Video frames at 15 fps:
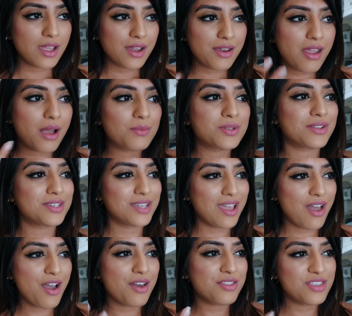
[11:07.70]
Now I'm starting to
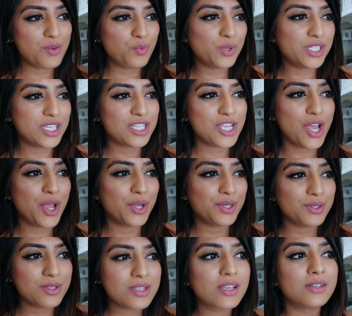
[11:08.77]
get earthy, woody
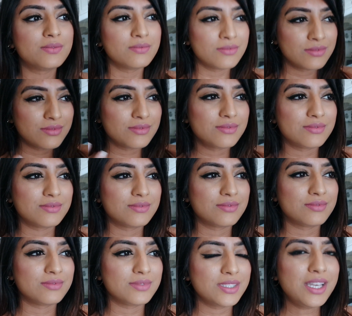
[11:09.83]
tones.
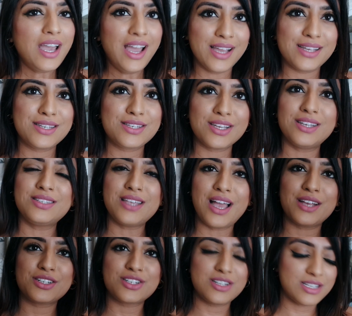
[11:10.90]
Yeah, it does
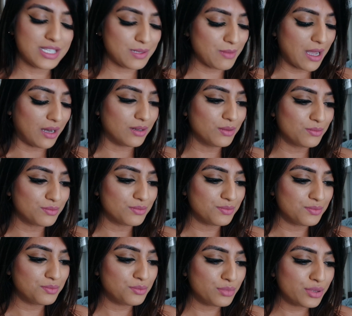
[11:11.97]
actually smell
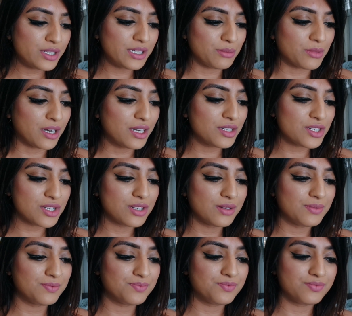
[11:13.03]
pretty much
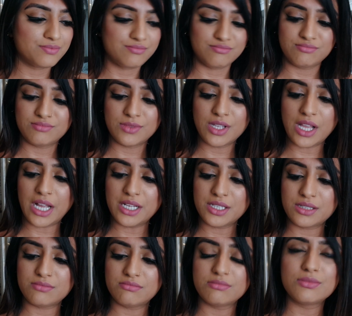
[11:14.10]

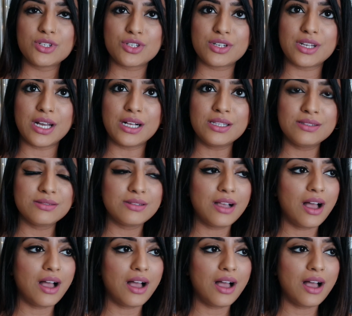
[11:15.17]
like Chanel.